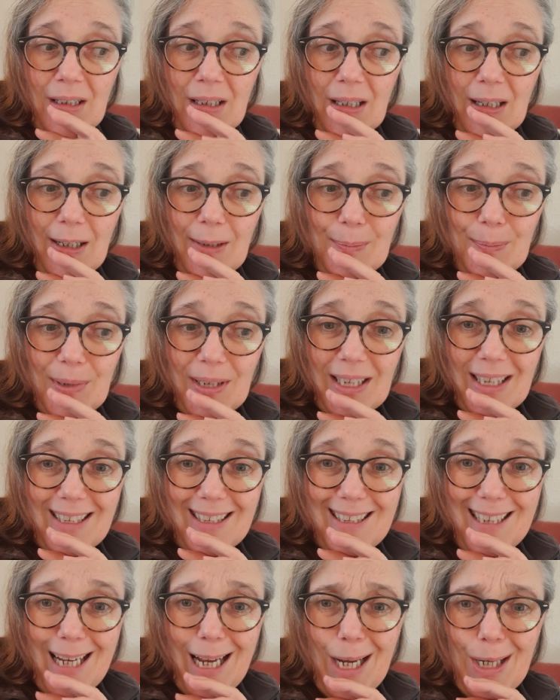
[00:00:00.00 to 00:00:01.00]
companies
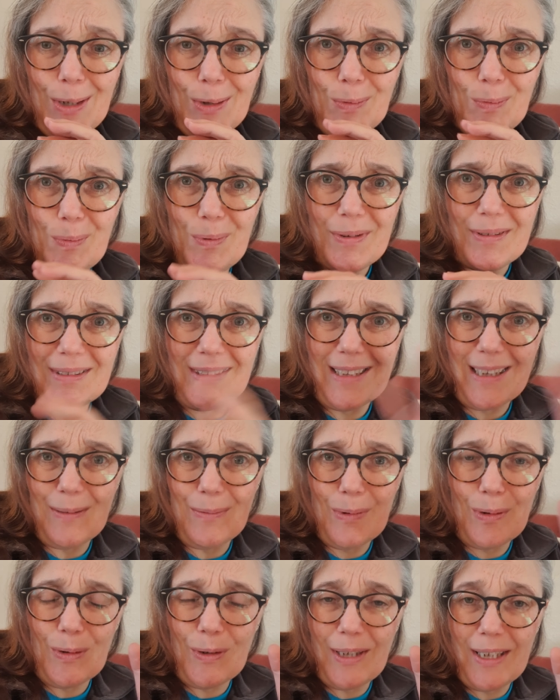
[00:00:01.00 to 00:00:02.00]
to help
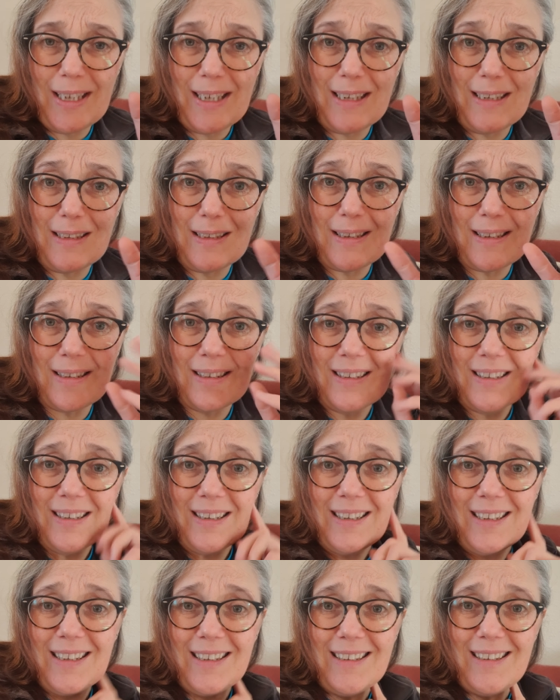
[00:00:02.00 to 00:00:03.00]
employees
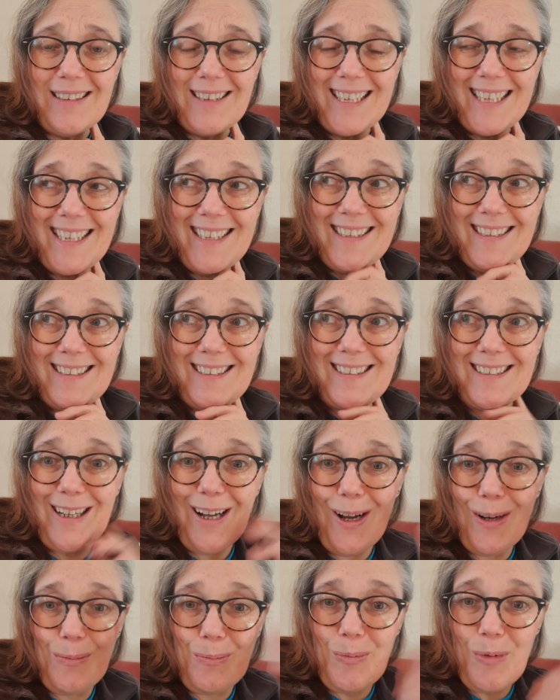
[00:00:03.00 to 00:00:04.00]

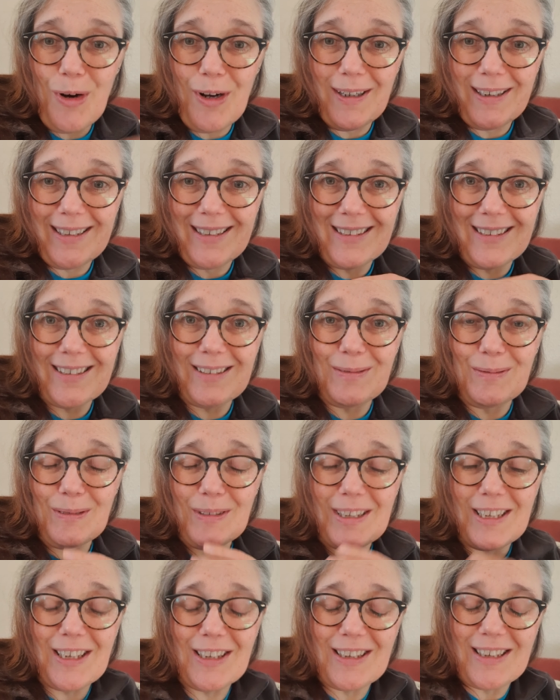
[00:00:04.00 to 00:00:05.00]
unwind and
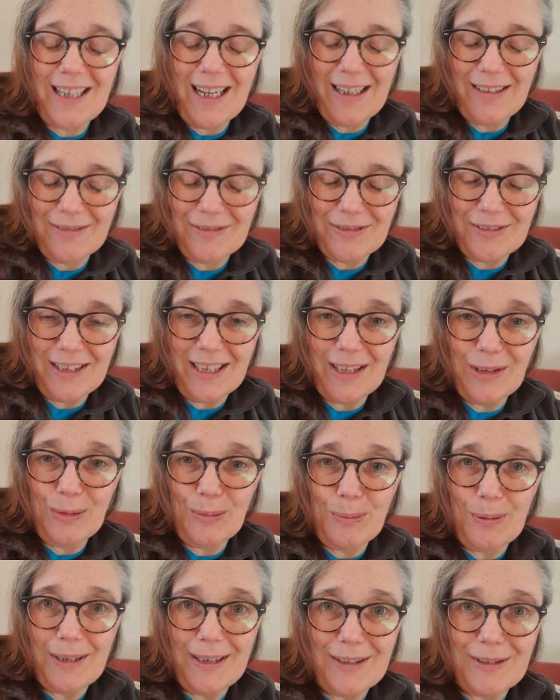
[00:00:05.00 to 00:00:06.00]
just have a little
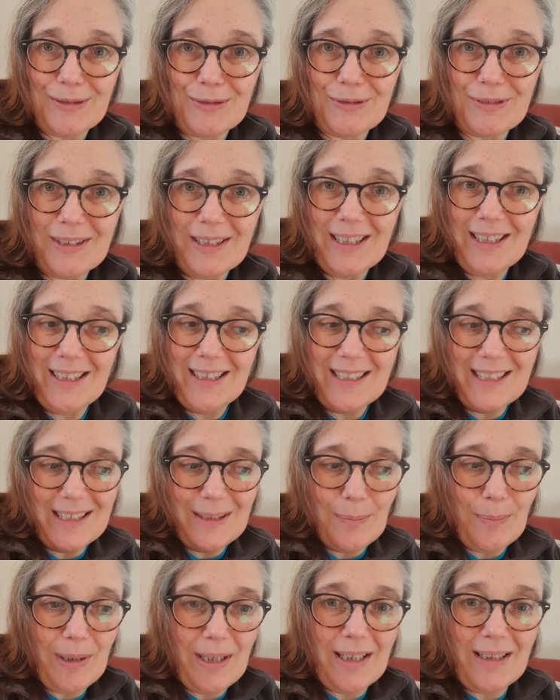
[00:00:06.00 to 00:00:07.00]
bit of
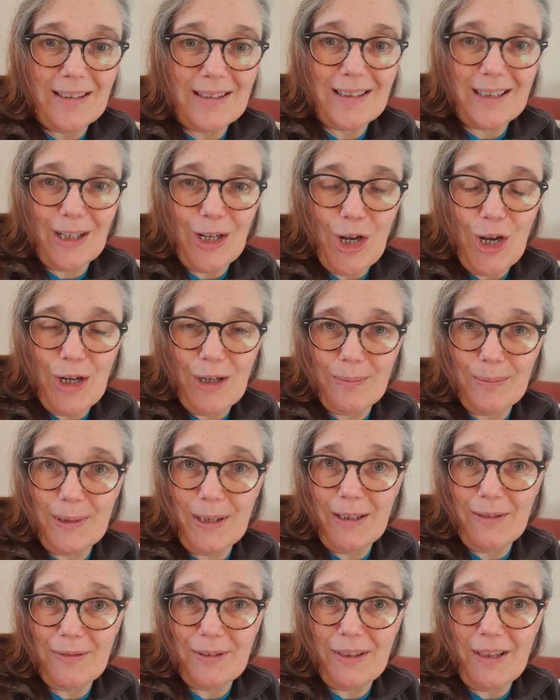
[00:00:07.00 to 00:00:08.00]
peace and calm and
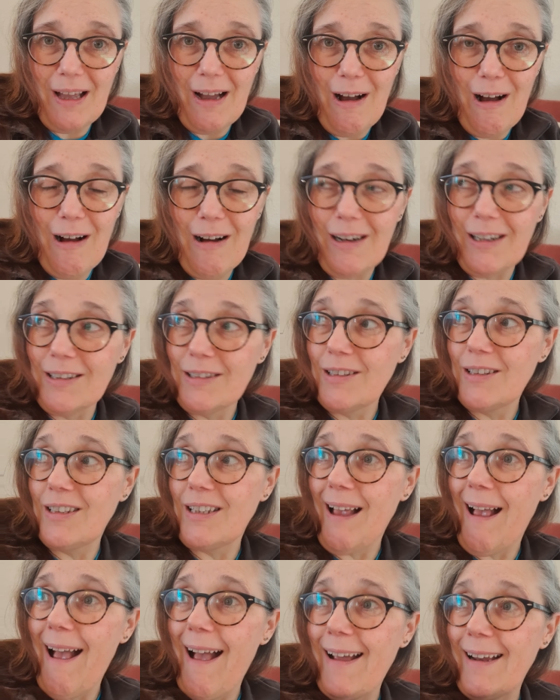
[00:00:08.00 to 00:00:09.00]
love in their hearts.
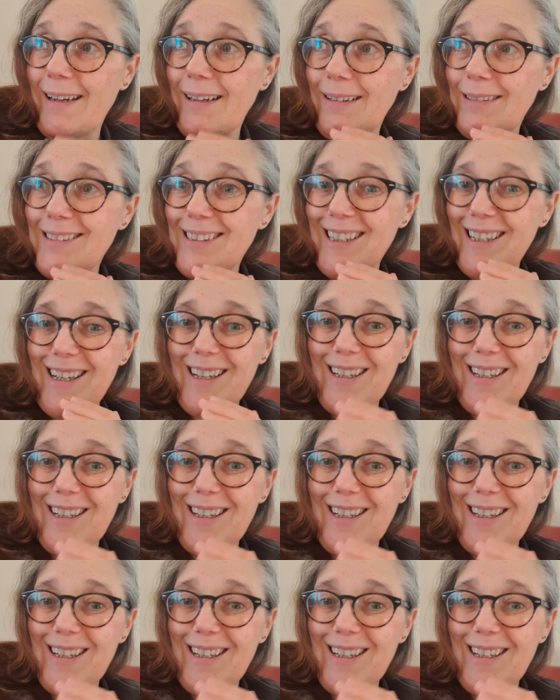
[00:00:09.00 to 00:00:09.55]
And